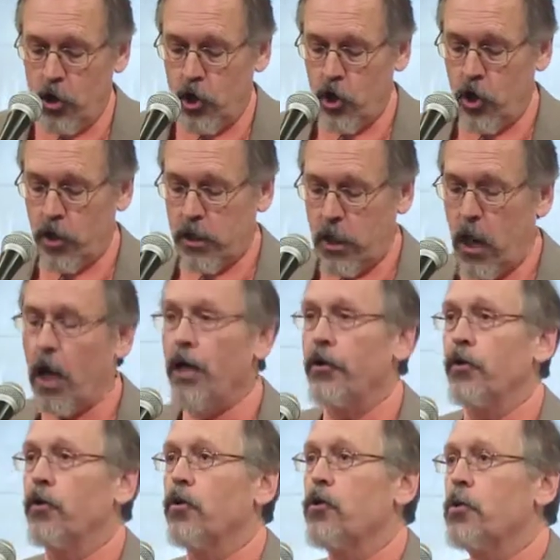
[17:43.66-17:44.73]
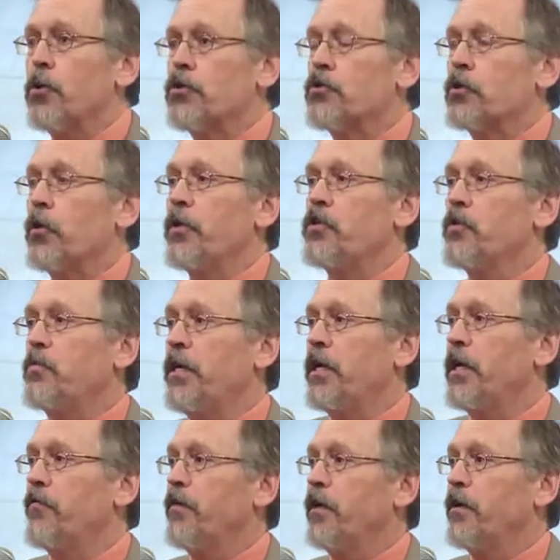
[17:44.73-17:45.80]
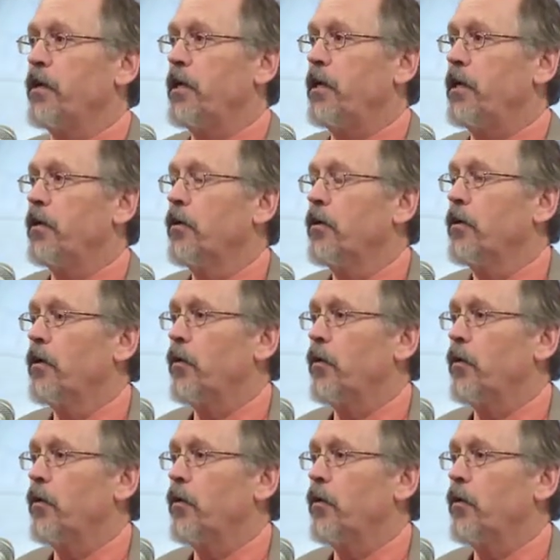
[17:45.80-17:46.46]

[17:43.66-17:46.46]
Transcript: Kurt Collier, who is going to be giving the